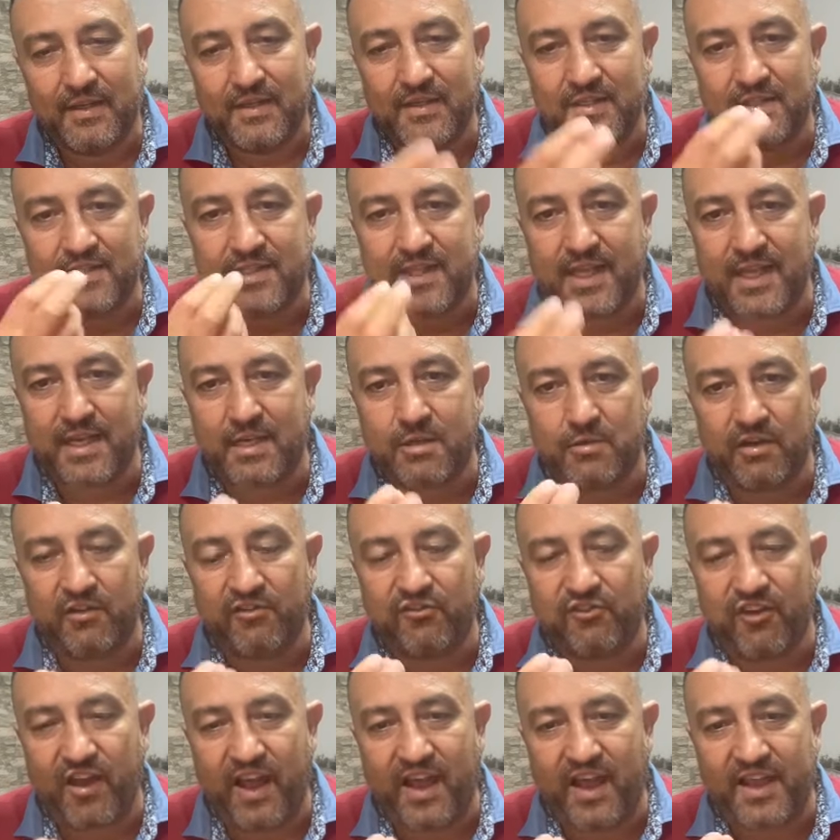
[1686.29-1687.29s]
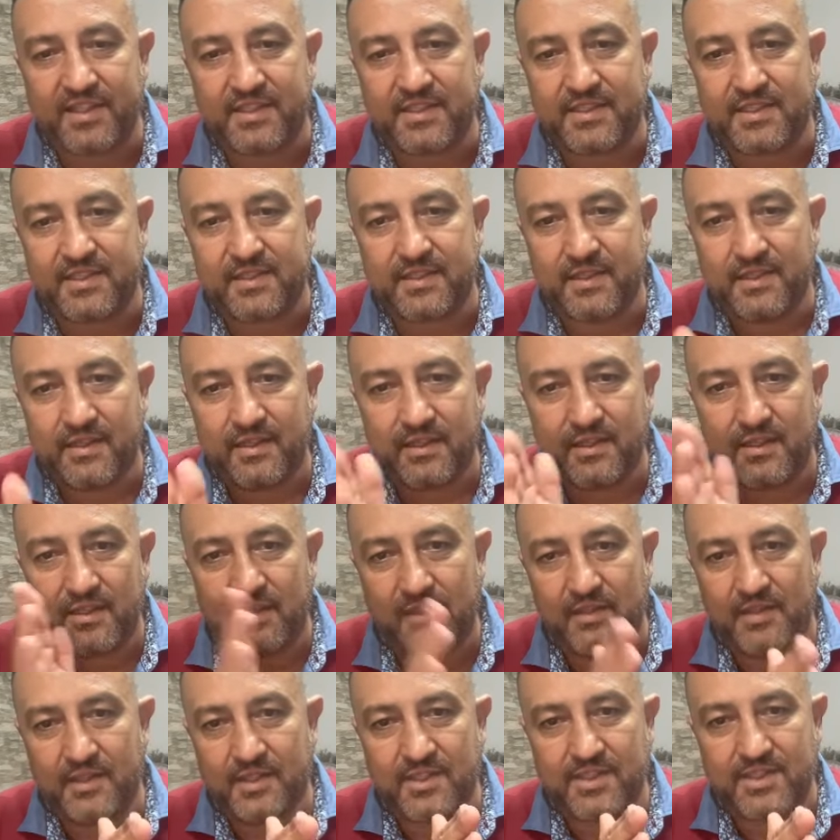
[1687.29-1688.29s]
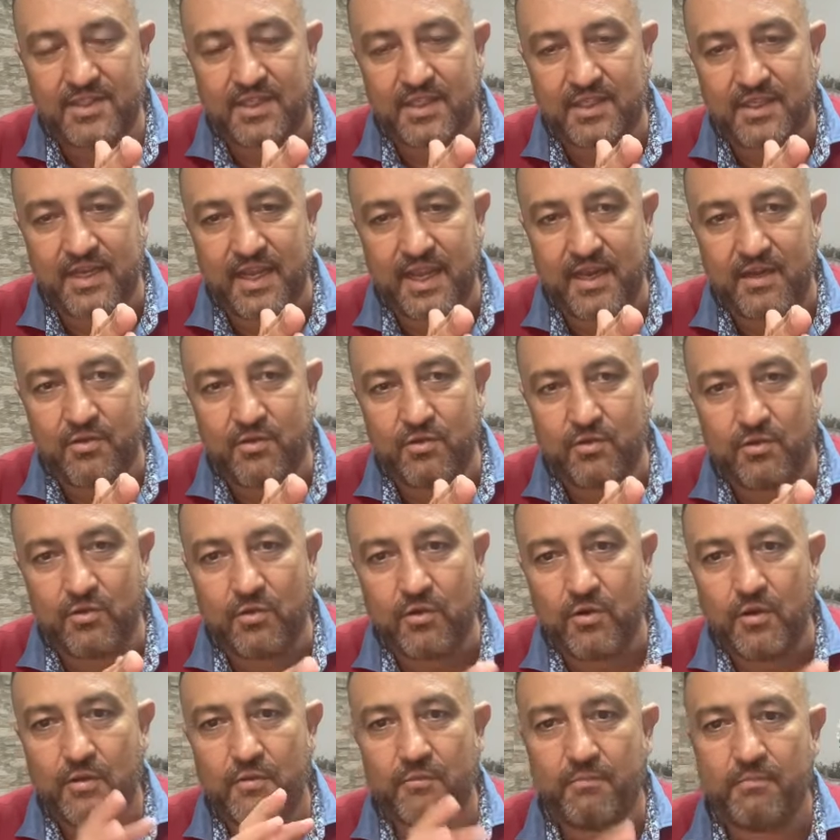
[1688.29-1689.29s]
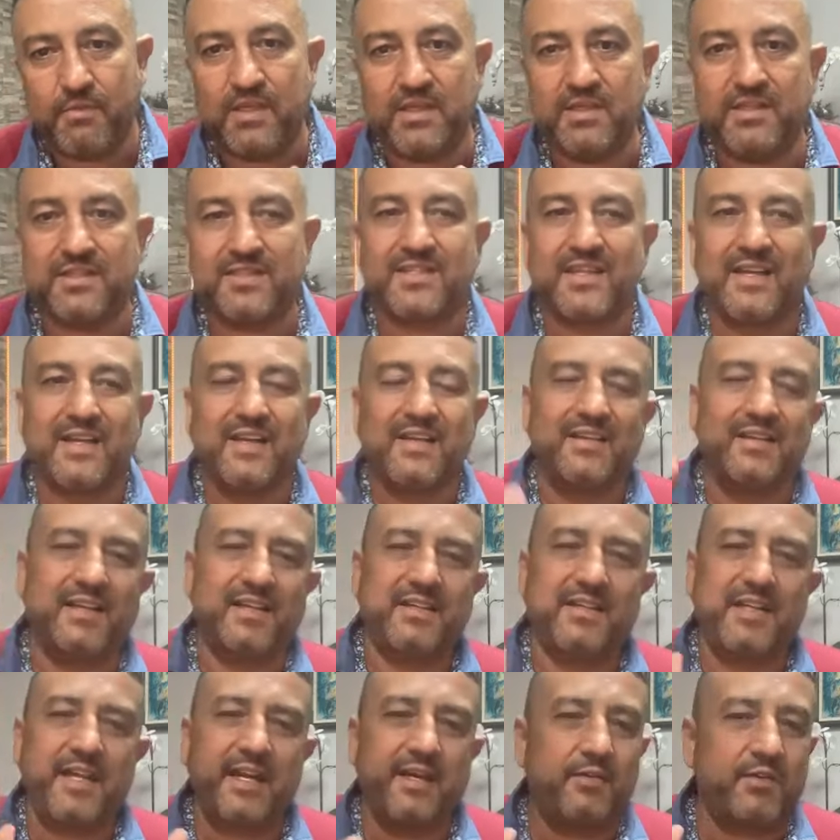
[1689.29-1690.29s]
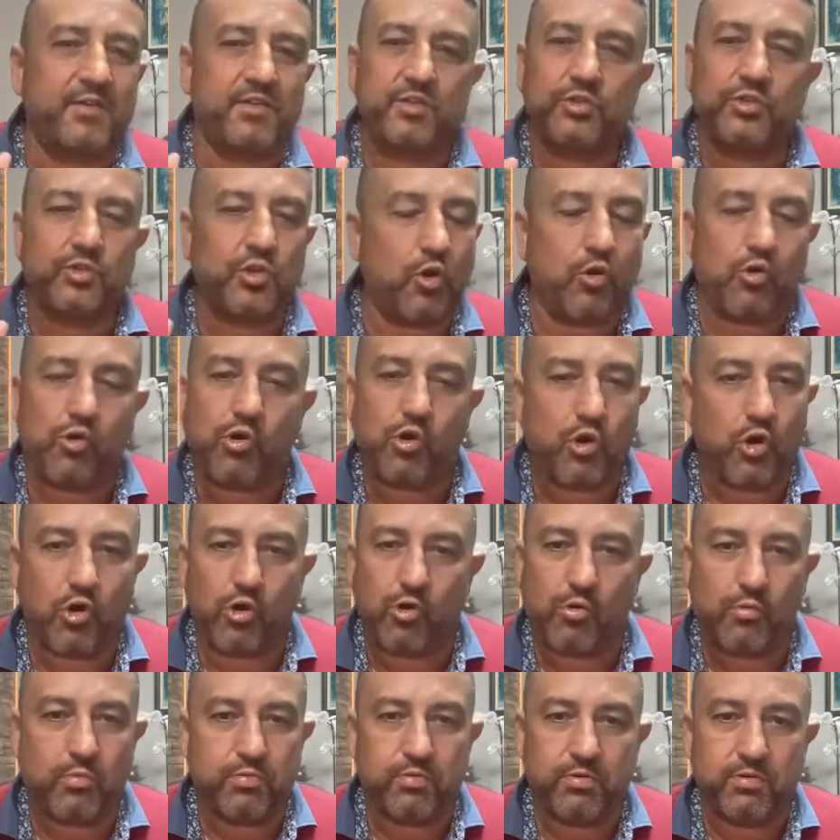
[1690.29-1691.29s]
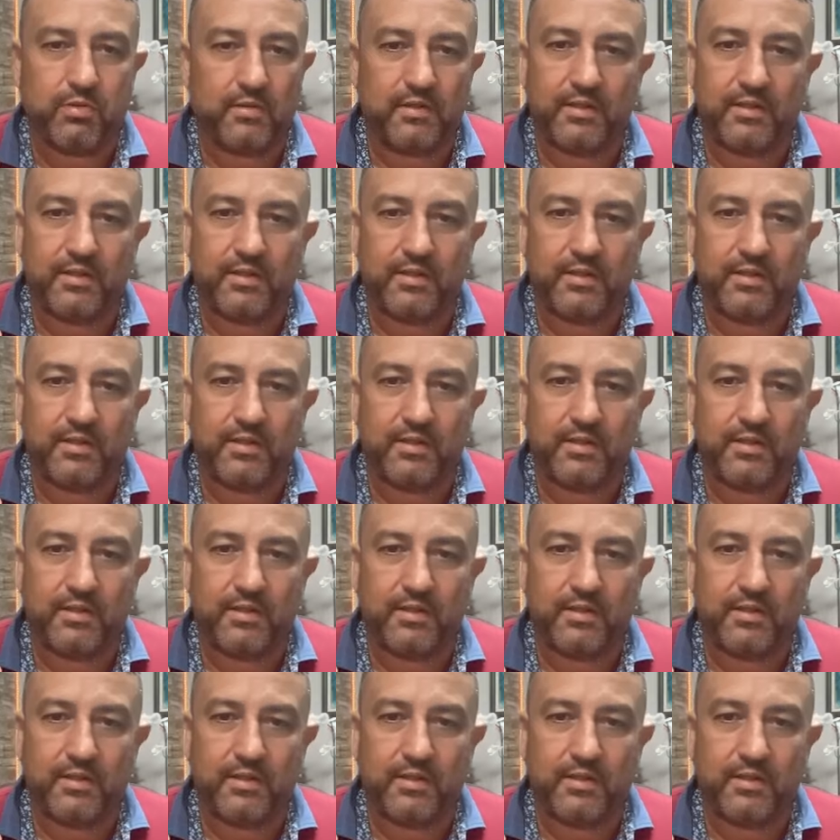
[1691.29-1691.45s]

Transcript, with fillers: Sacrificed in this scenario means that there is no hope.